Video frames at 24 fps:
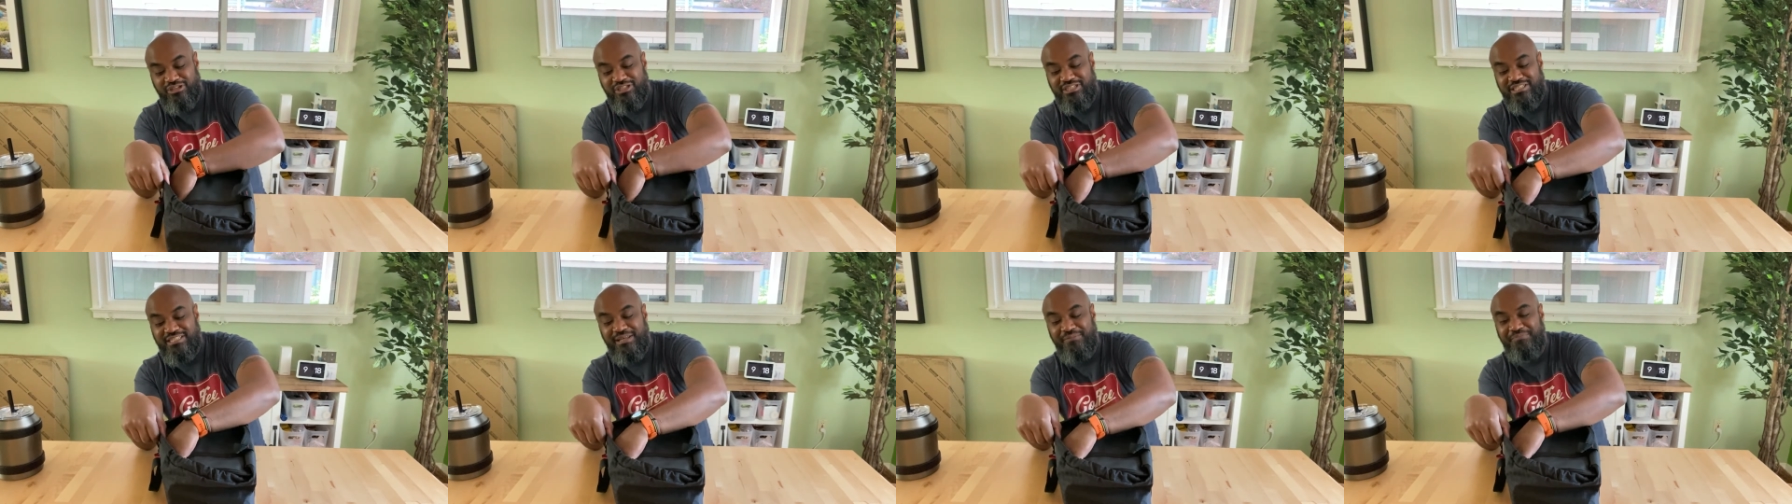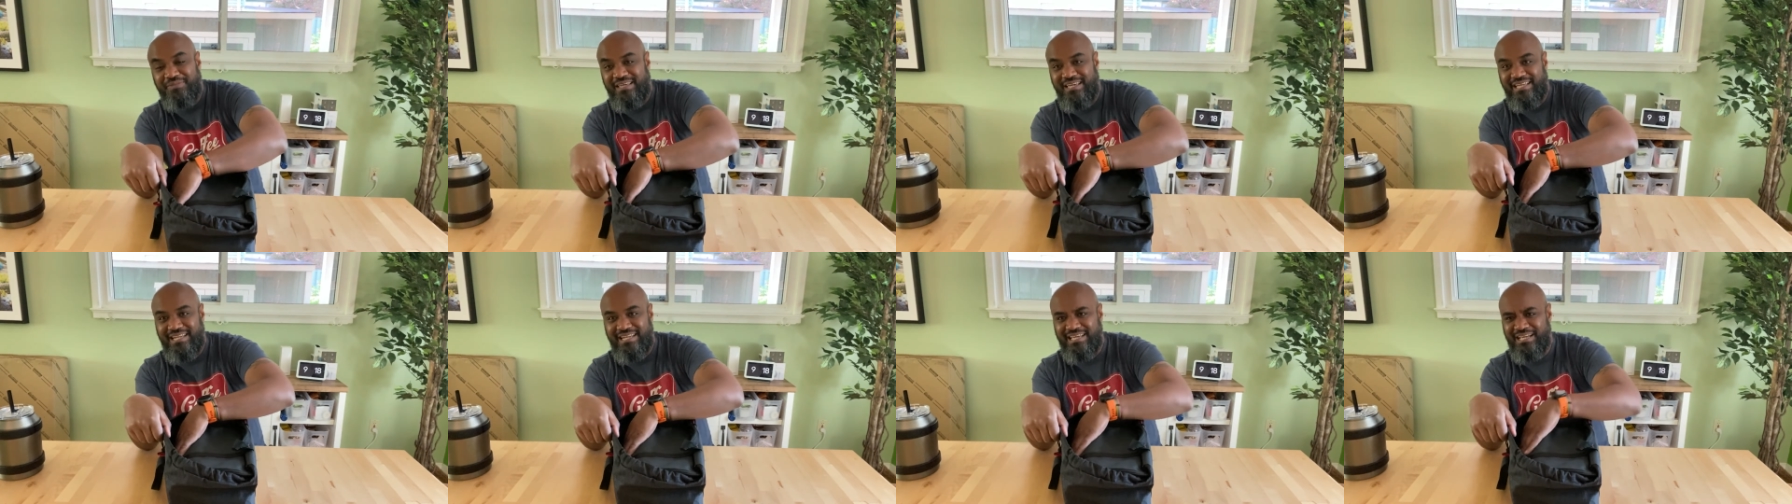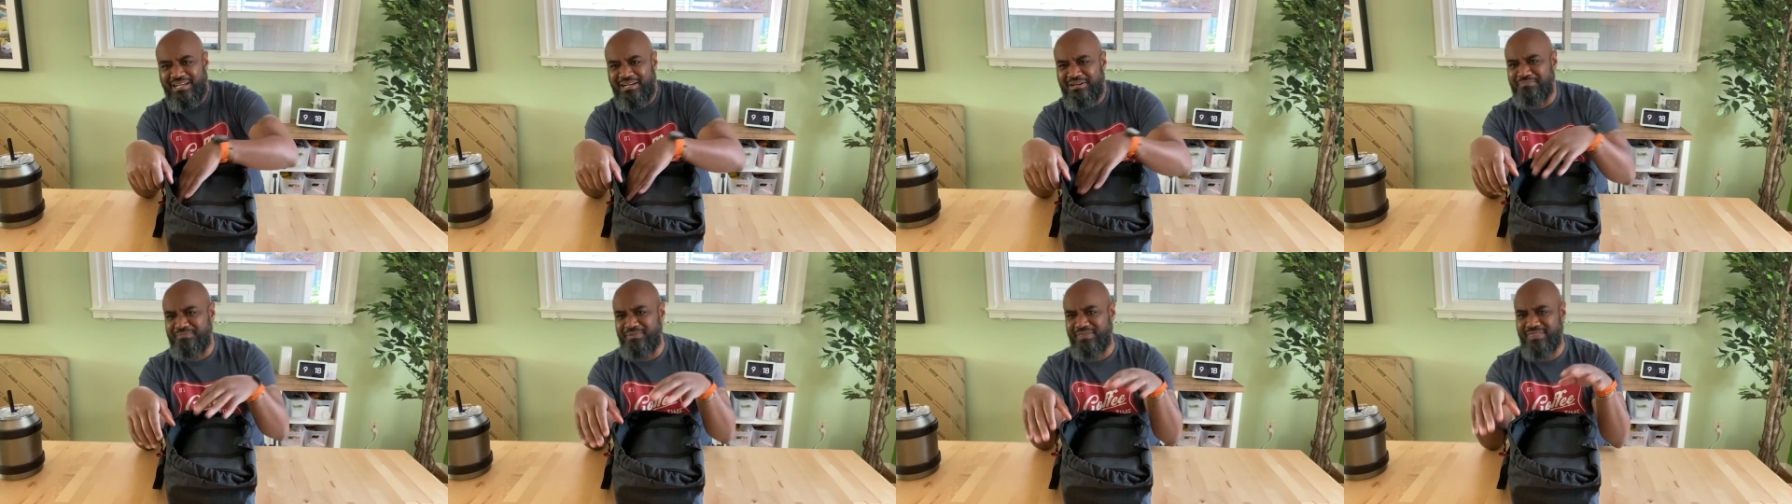something in
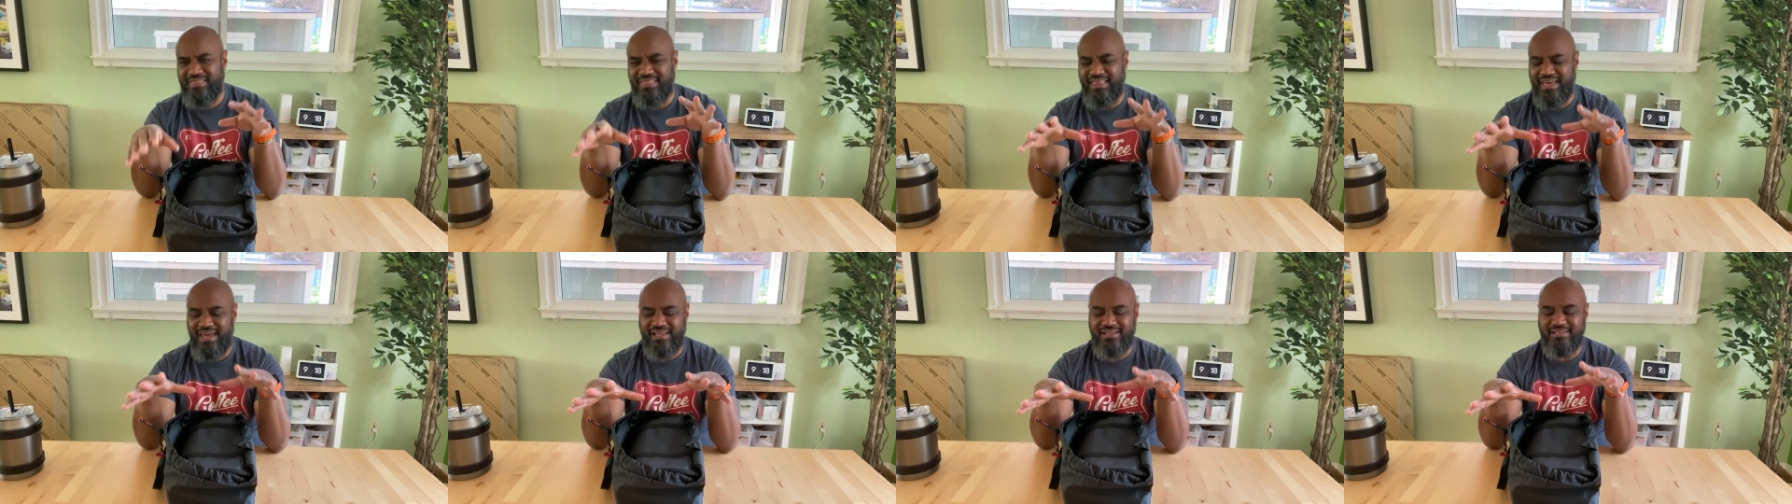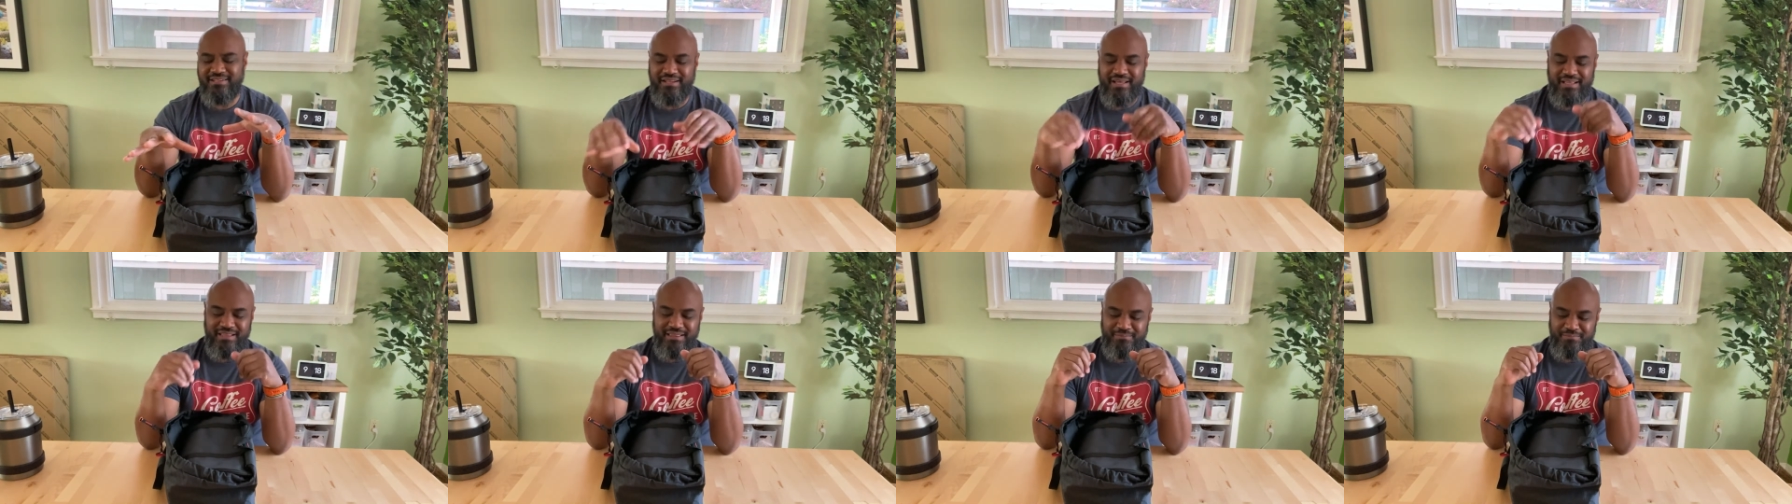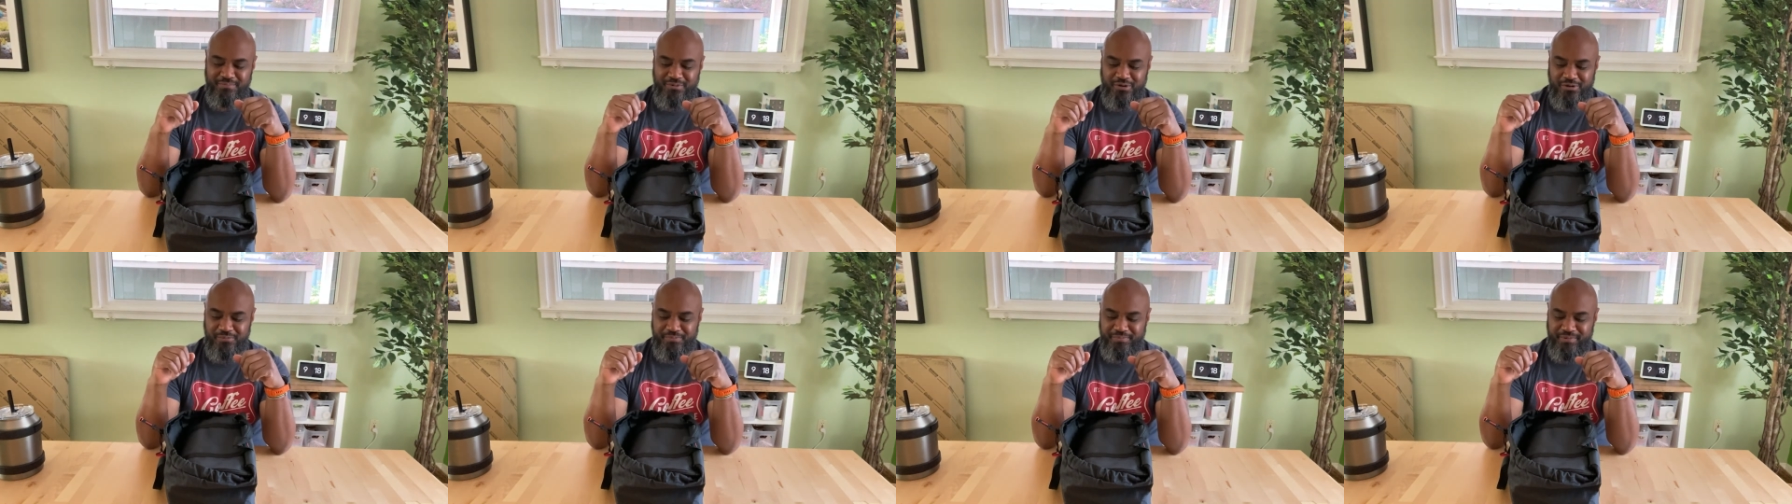here, but that's not the
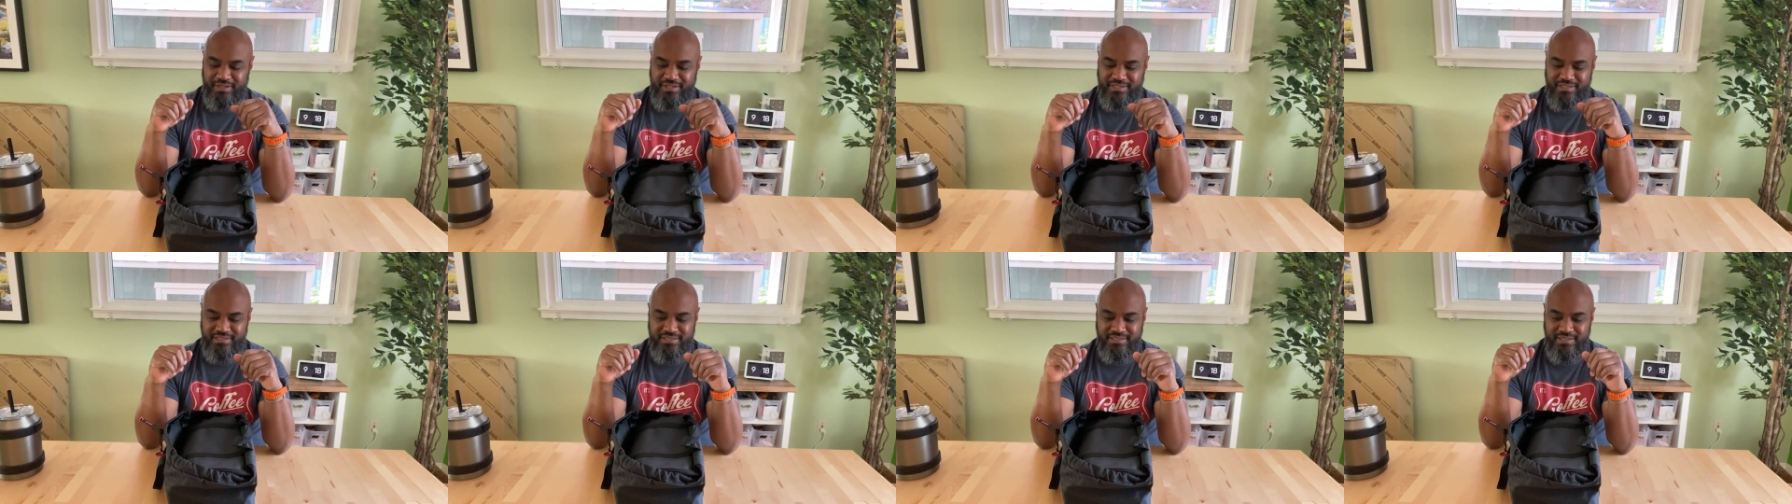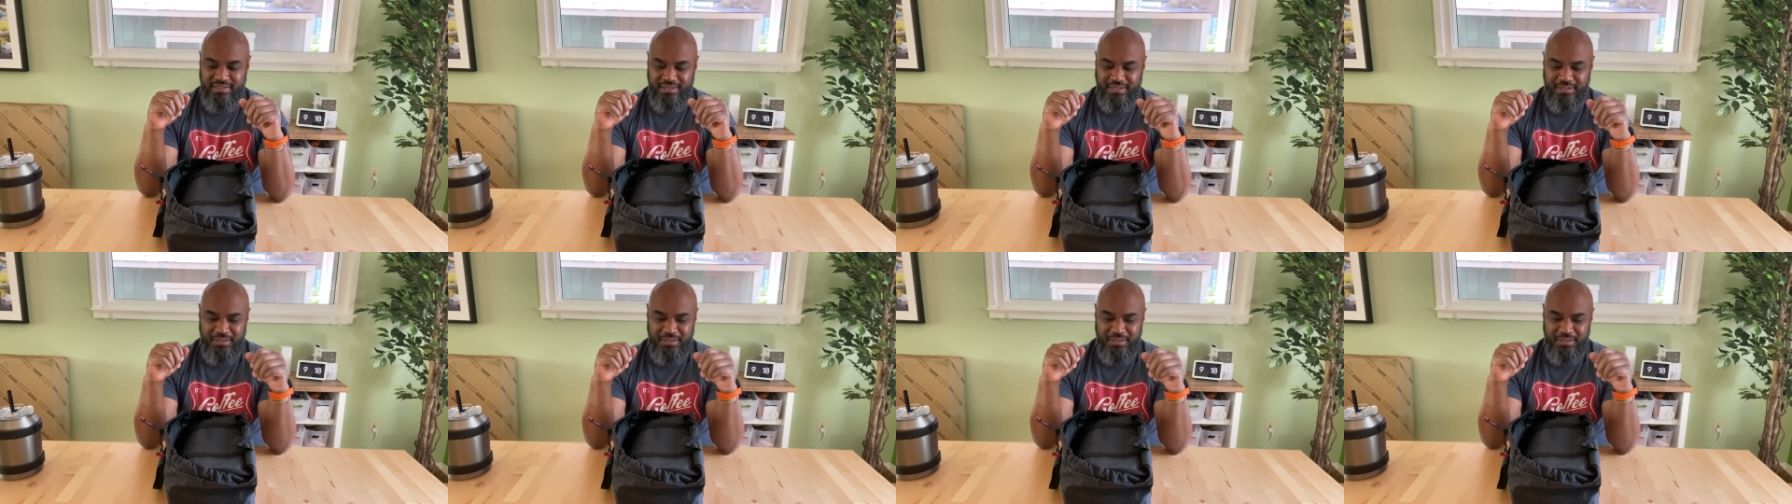purpose.